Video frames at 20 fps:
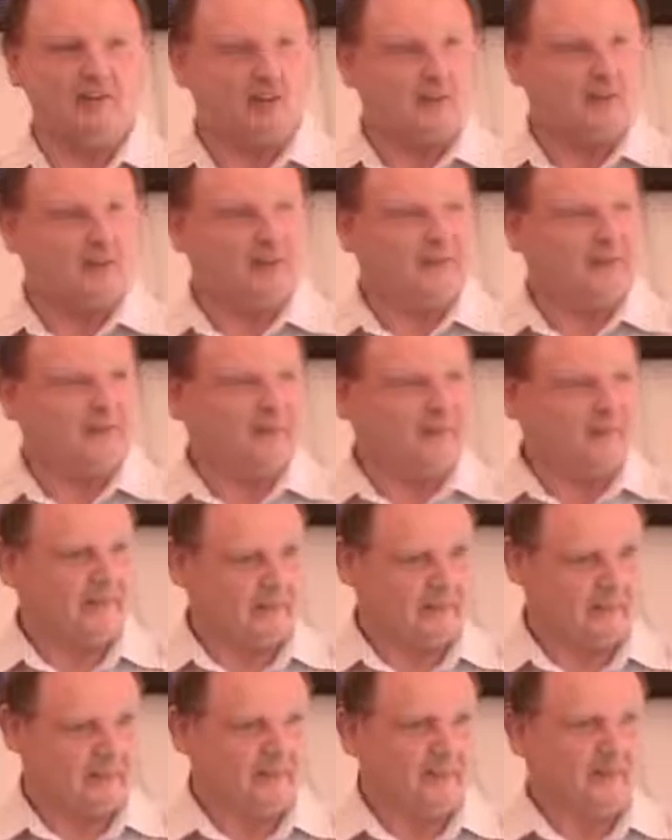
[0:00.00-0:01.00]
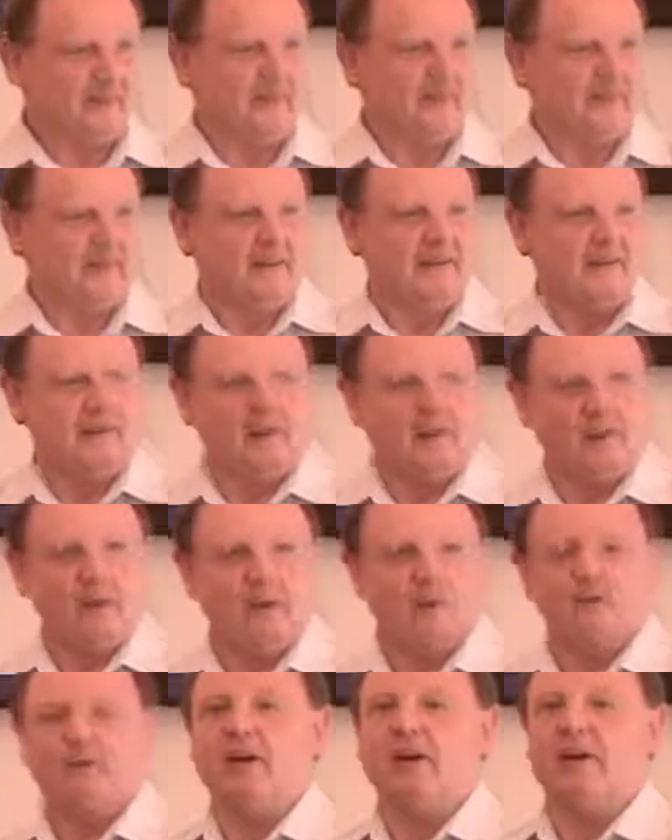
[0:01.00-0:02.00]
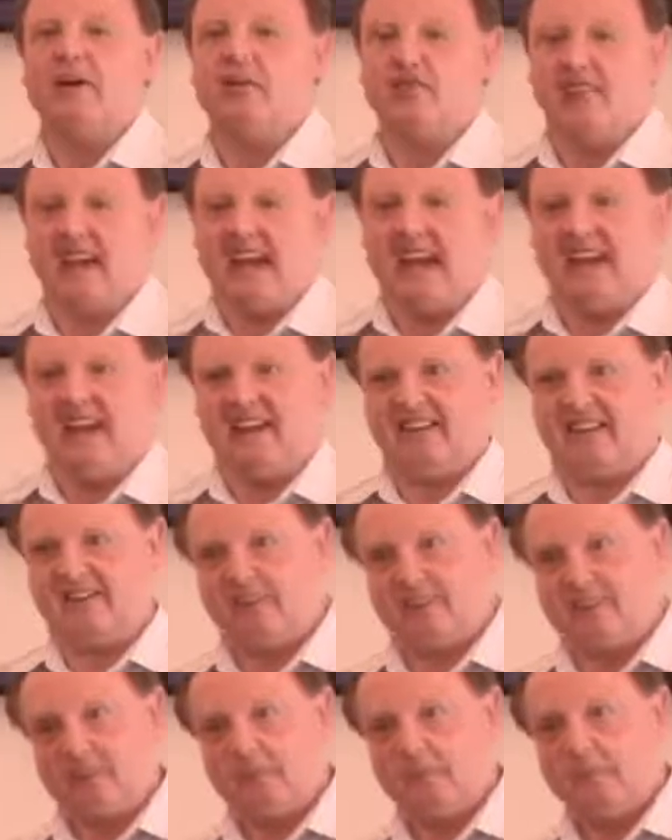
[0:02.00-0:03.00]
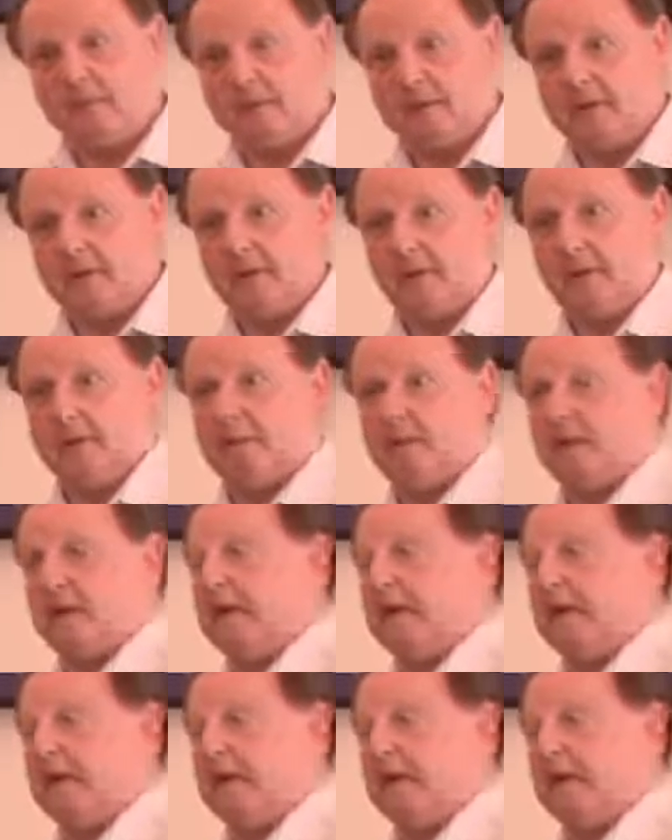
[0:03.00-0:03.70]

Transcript: commitments, or you know, not very fair, or you know,